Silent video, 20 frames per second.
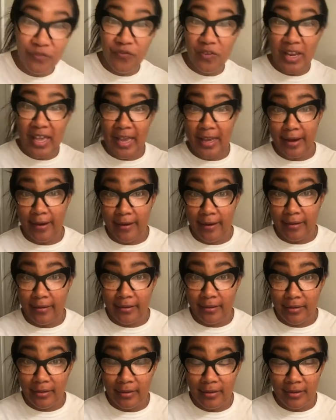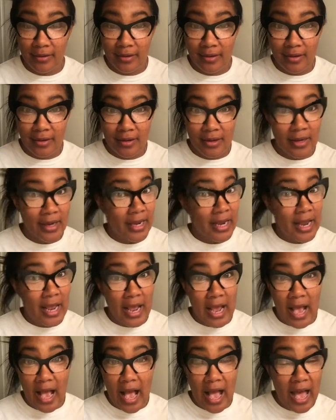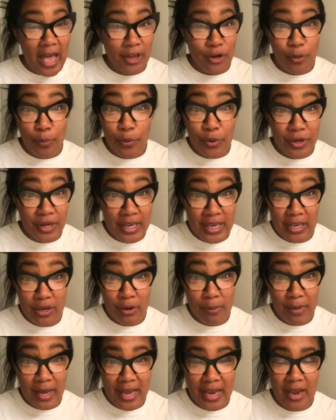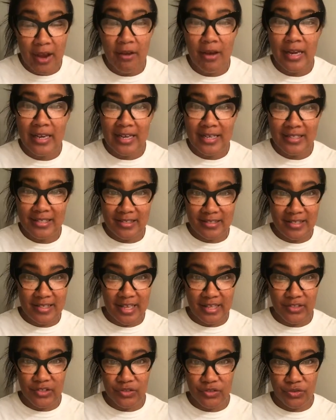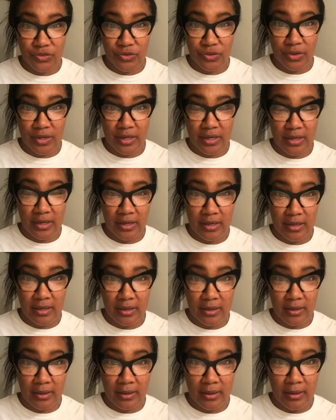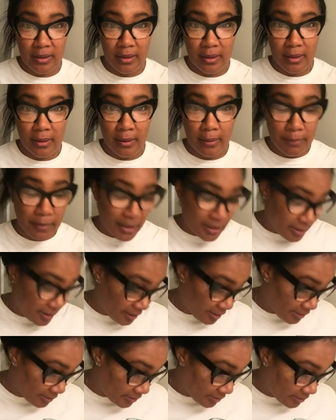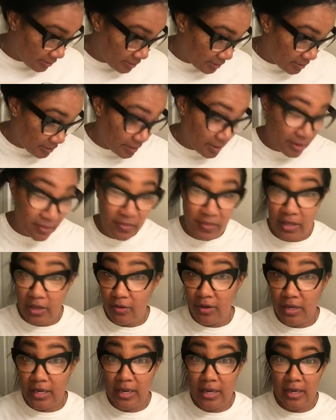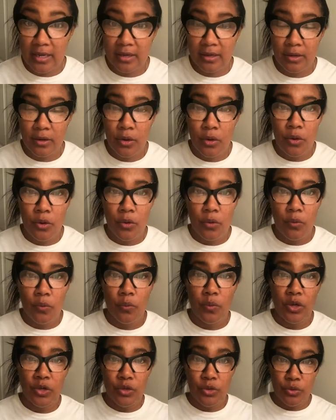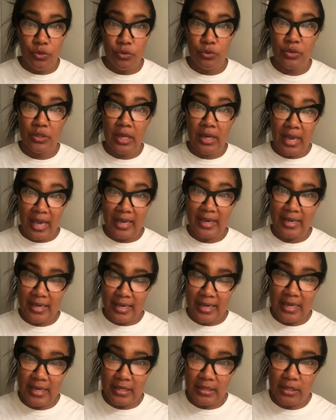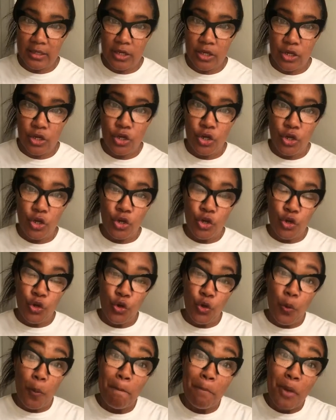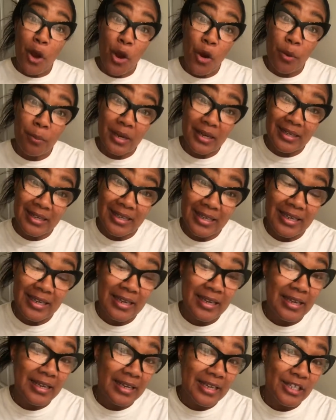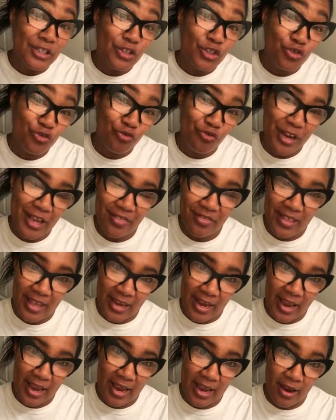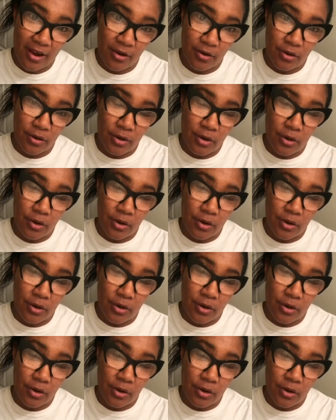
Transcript: flat iron. I don't put heat on my hair unless it's necessary. Because there again, when you use a lot of heat, you permanently can straighten that hair